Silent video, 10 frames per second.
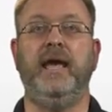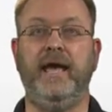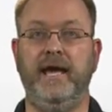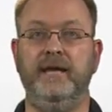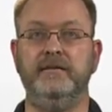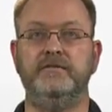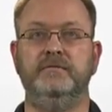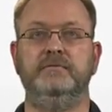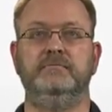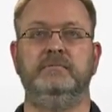And
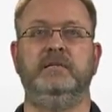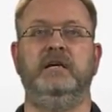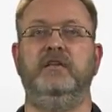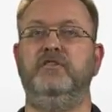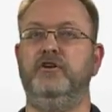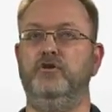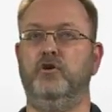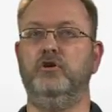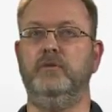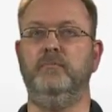the
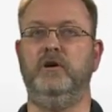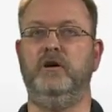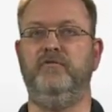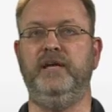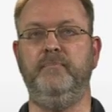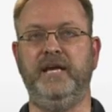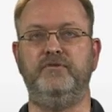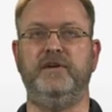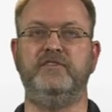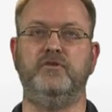norm of a
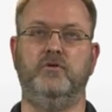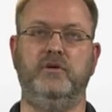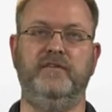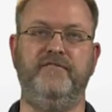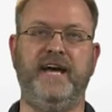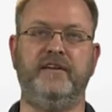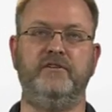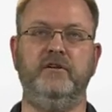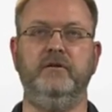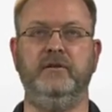matrix or a
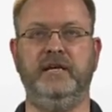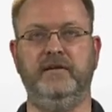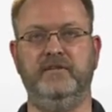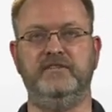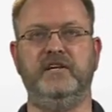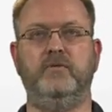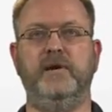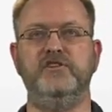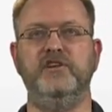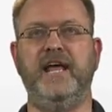vector, here in this
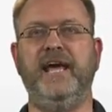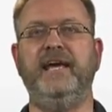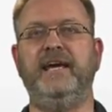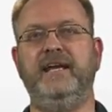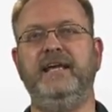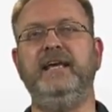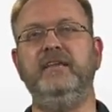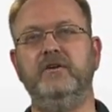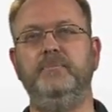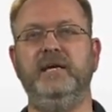equation A can
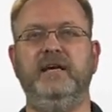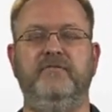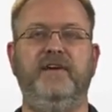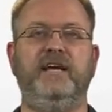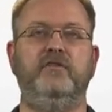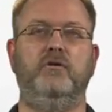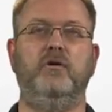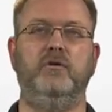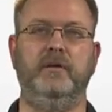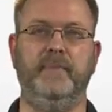either be a vector
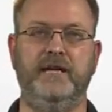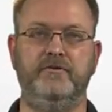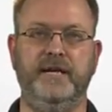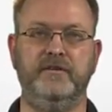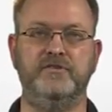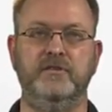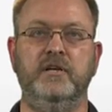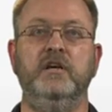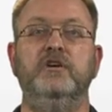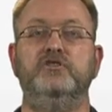or a matrix.
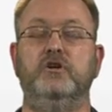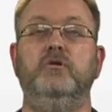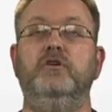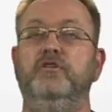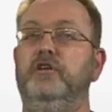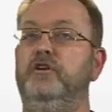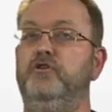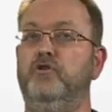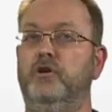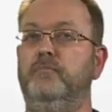So the
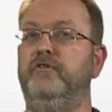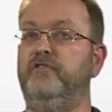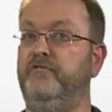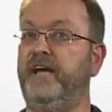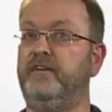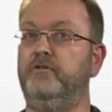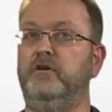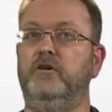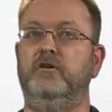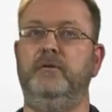norm of a vector
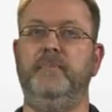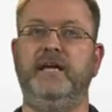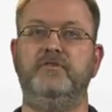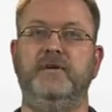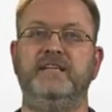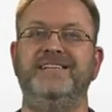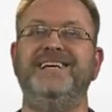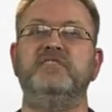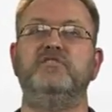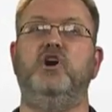or a matrix
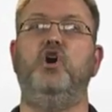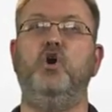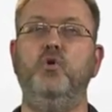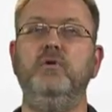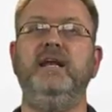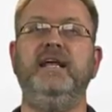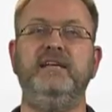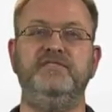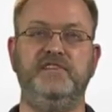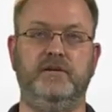is
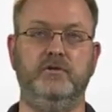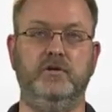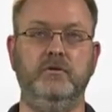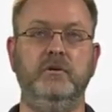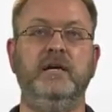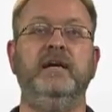only 0